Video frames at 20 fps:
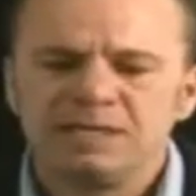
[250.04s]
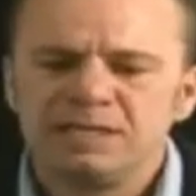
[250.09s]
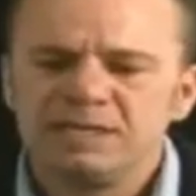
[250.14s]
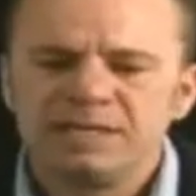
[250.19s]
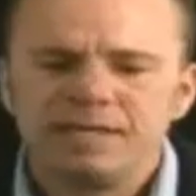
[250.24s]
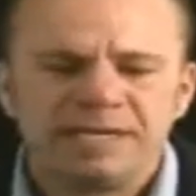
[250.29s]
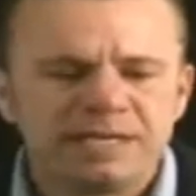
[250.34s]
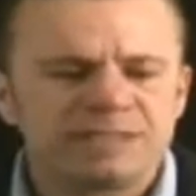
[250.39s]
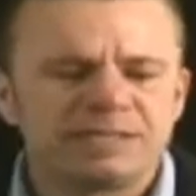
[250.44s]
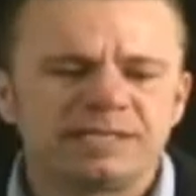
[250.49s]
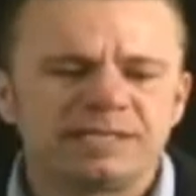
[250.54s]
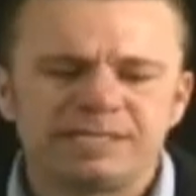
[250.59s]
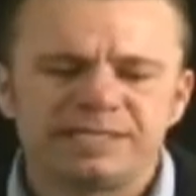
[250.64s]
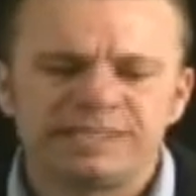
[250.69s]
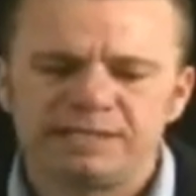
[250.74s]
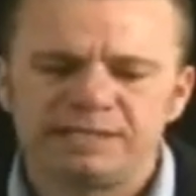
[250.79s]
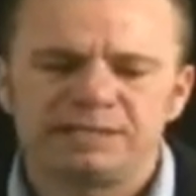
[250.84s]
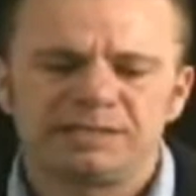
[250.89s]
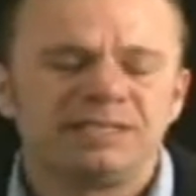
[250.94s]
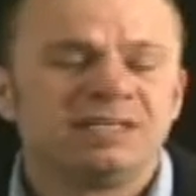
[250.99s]
here's the
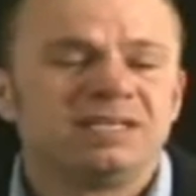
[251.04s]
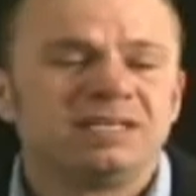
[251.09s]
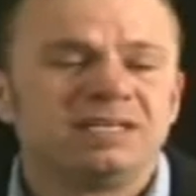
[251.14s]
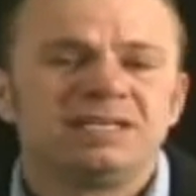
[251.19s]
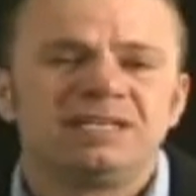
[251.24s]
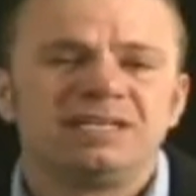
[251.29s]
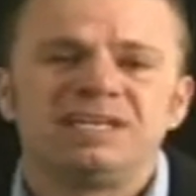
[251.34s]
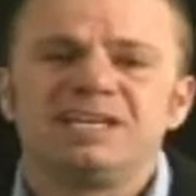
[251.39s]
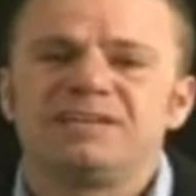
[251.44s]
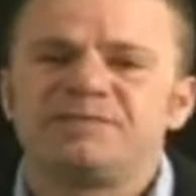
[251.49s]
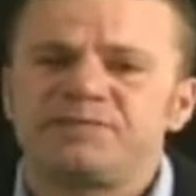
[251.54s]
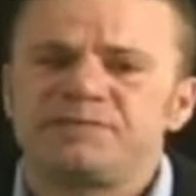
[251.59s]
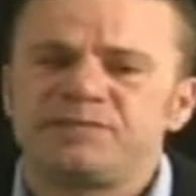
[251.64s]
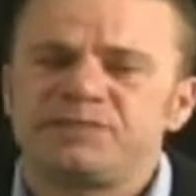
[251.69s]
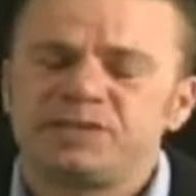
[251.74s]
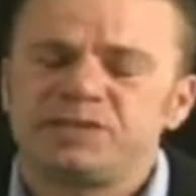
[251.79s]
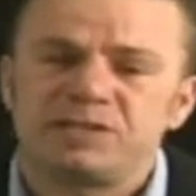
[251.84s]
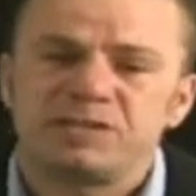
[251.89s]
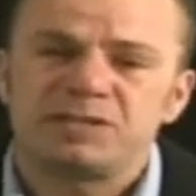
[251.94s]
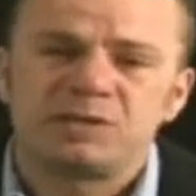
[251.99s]
deal. If
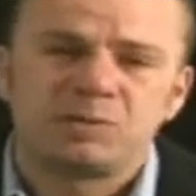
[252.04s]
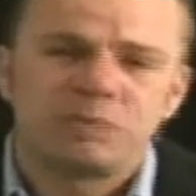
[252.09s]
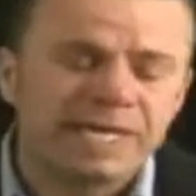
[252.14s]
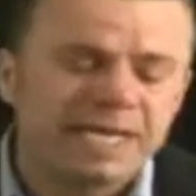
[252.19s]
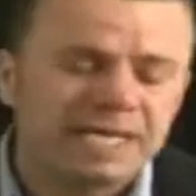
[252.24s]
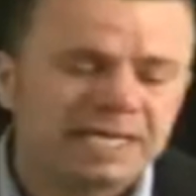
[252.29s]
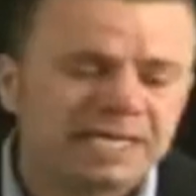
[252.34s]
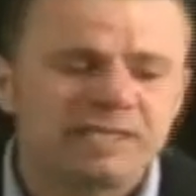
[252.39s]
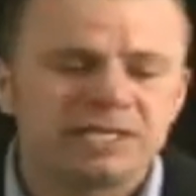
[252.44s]
you're weak